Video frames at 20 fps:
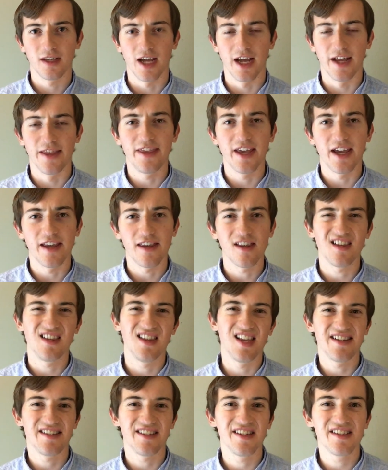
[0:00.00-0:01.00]
And then
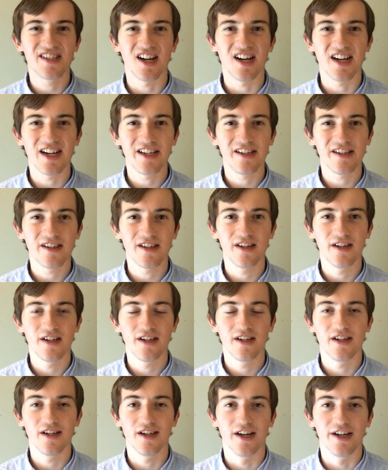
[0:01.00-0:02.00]
let design
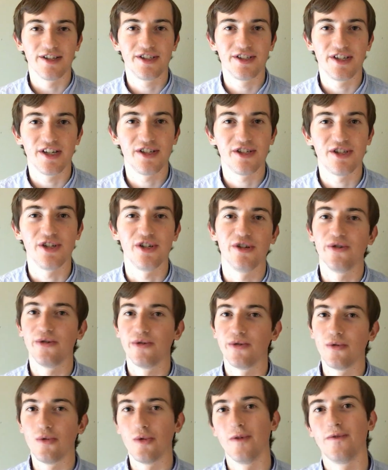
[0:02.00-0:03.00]
assist
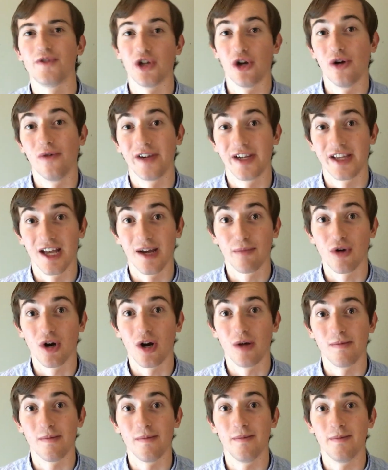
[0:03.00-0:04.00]
you with solving that
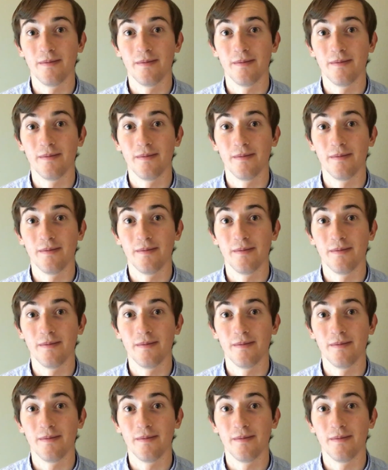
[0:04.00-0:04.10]
problem.